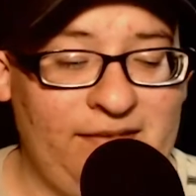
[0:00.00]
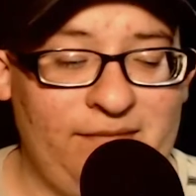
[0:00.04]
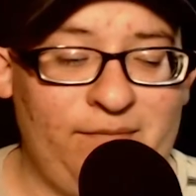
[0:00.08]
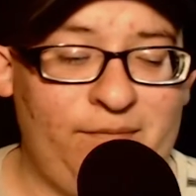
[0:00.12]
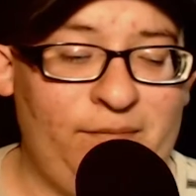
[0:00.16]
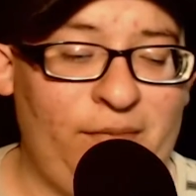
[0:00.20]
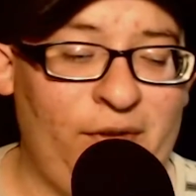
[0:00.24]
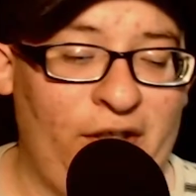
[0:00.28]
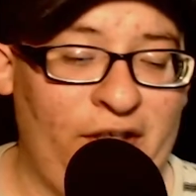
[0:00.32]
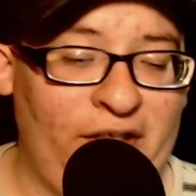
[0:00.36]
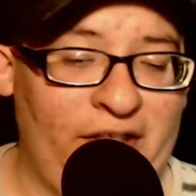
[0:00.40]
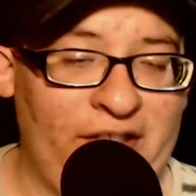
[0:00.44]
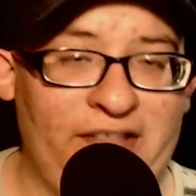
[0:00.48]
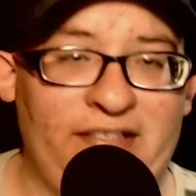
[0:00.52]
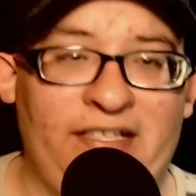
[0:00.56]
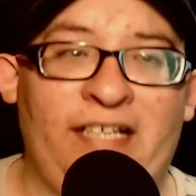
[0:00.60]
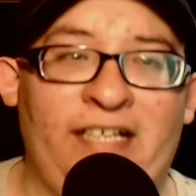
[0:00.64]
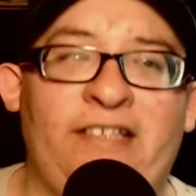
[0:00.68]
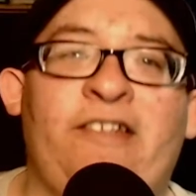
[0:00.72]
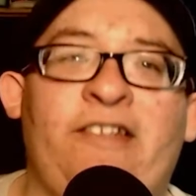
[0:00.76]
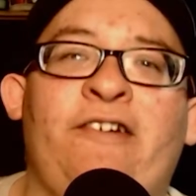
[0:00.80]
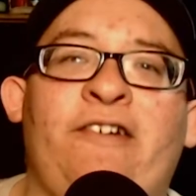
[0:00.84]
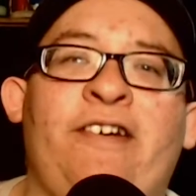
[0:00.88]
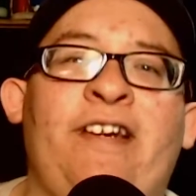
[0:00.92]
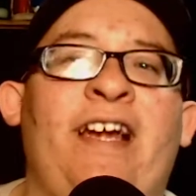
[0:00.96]
But
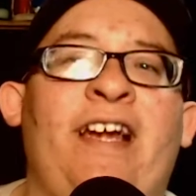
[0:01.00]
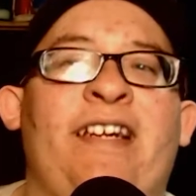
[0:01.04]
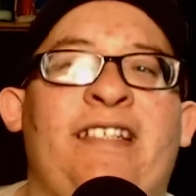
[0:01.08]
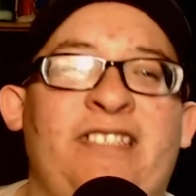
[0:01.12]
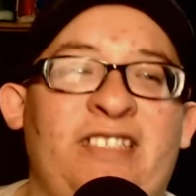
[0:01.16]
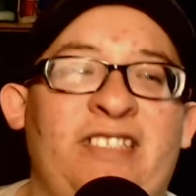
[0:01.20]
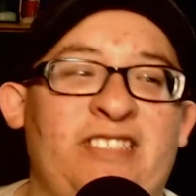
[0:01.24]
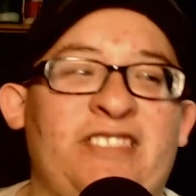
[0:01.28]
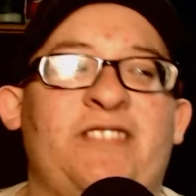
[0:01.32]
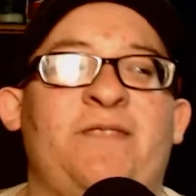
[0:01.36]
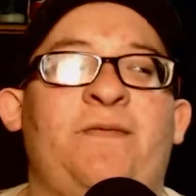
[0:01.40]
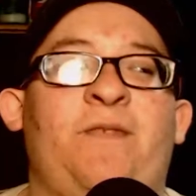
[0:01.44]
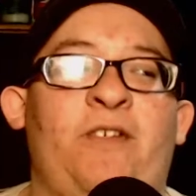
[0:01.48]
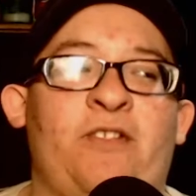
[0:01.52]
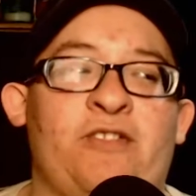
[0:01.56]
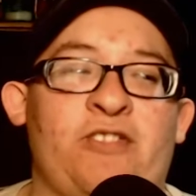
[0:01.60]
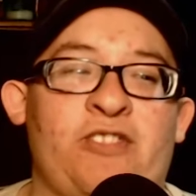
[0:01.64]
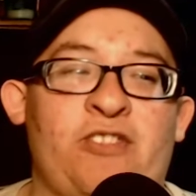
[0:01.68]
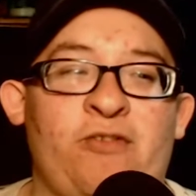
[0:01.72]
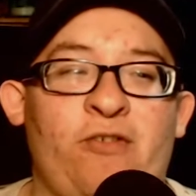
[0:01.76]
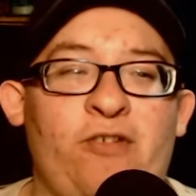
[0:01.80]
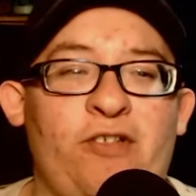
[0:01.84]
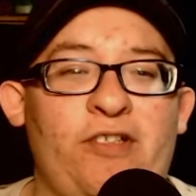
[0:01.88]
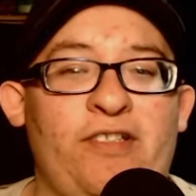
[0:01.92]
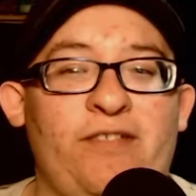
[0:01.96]
that third act does fall
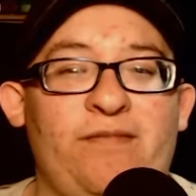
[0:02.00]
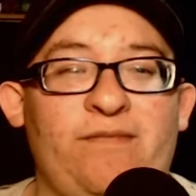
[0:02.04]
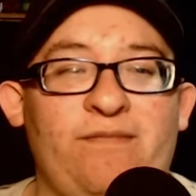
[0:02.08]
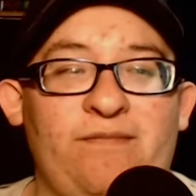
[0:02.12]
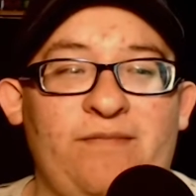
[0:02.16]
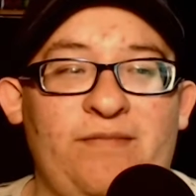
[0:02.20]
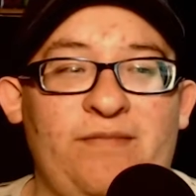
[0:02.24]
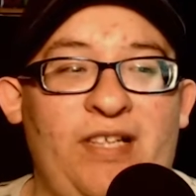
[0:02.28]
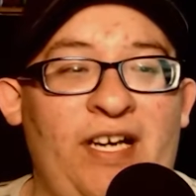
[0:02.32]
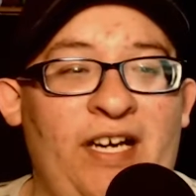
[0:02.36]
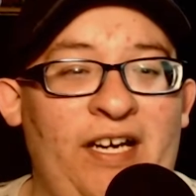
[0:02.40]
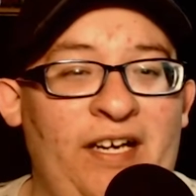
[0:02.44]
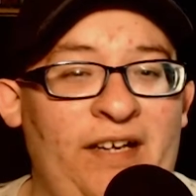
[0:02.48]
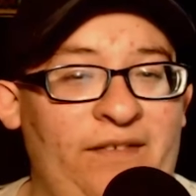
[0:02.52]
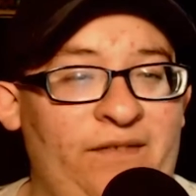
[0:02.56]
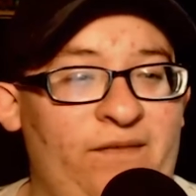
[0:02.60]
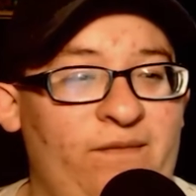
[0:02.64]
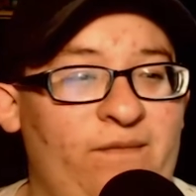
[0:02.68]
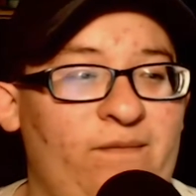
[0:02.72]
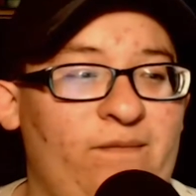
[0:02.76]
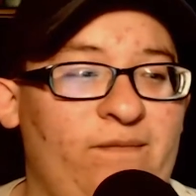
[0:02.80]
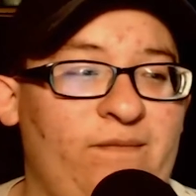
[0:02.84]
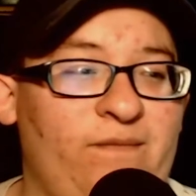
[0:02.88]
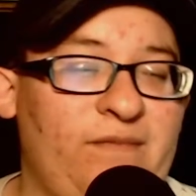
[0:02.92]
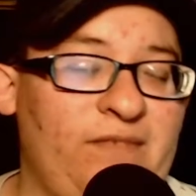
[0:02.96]
short,
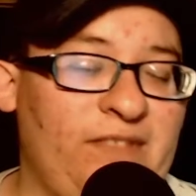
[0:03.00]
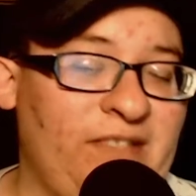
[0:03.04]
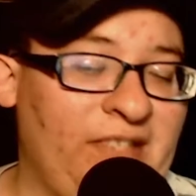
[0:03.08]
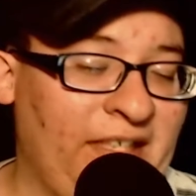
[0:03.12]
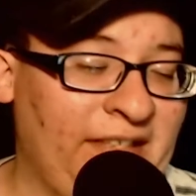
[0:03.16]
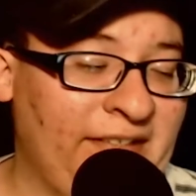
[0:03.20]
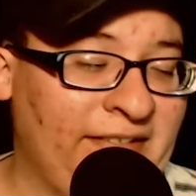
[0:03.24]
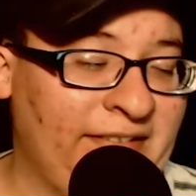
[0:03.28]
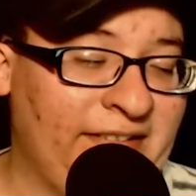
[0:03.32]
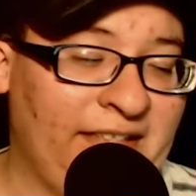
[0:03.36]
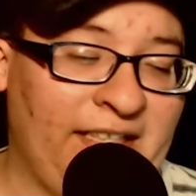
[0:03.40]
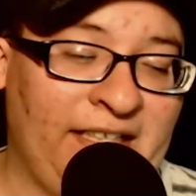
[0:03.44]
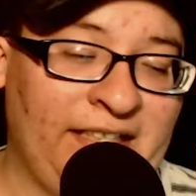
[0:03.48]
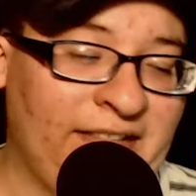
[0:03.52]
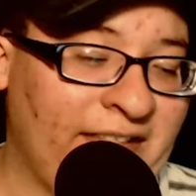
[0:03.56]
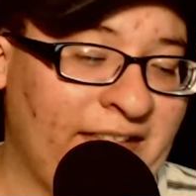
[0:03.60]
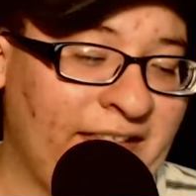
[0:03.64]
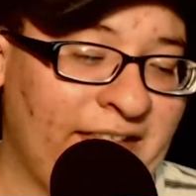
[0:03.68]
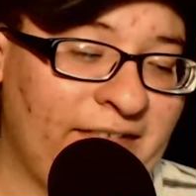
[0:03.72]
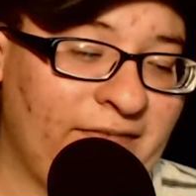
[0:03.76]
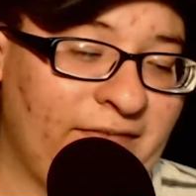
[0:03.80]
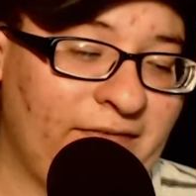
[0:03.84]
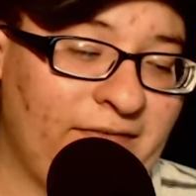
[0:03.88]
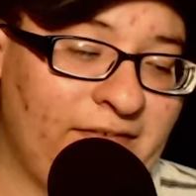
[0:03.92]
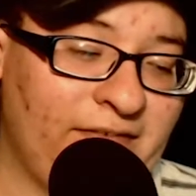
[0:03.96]
and I I
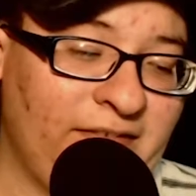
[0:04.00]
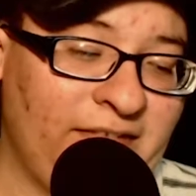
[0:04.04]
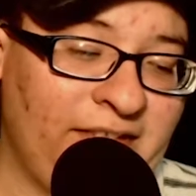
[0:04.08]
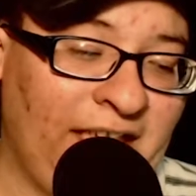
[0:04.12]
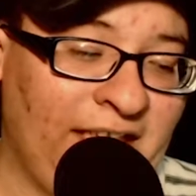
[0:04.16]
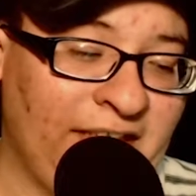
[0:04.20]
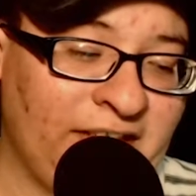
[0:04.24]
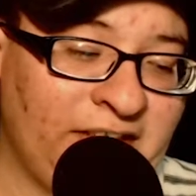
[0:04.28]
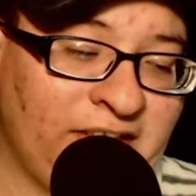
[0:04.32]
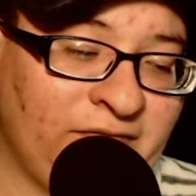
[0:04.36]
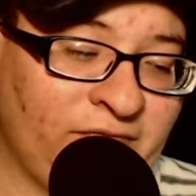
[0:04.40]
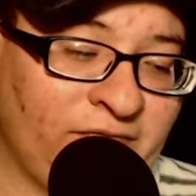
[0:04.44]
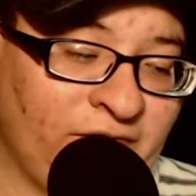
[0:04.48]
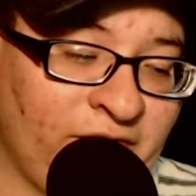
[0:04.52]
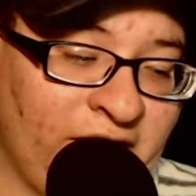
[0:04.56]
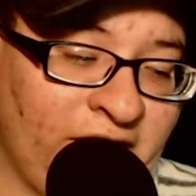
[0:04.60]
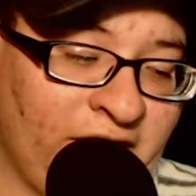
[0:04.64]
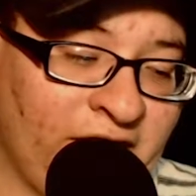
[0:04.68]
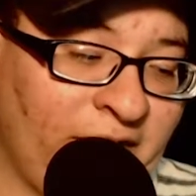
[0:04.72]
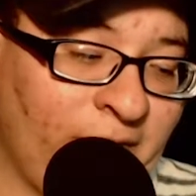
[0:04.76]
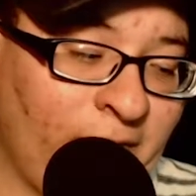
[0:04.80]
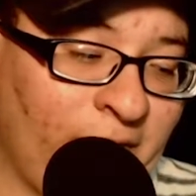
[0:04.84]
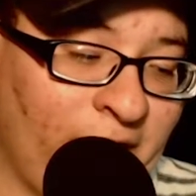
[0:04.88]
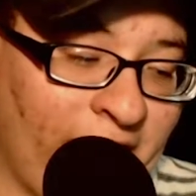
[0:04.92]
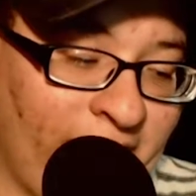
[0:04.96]
think that's
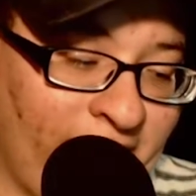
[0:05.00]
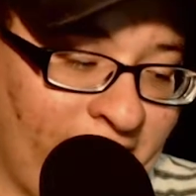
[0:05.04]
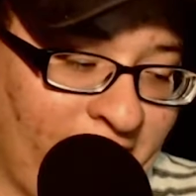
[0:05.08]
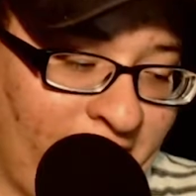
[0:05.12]
really what